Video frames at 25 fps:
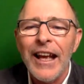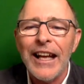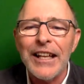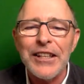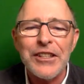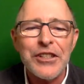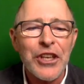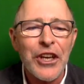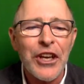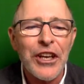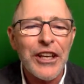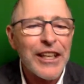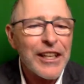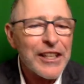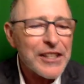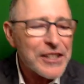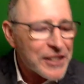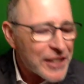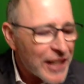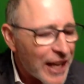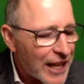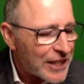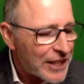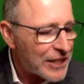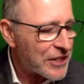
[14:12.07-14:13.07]
And so, in a
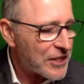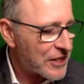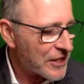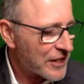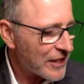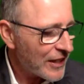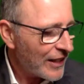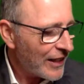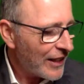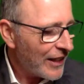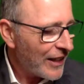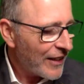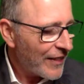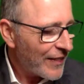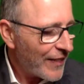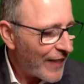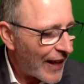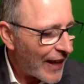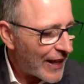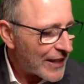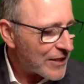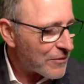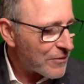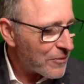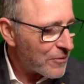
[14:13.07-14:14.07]
sense,
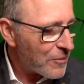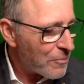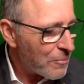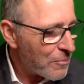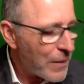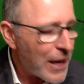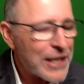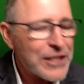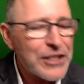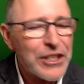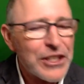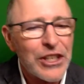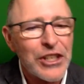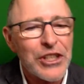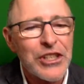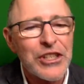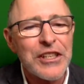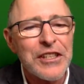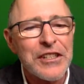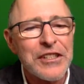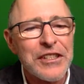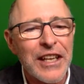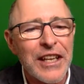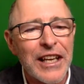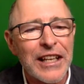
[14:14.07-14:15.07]
that message
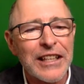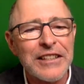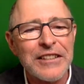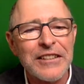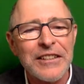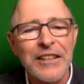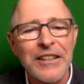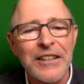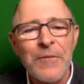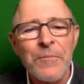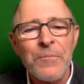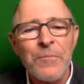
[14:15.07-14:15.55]
is that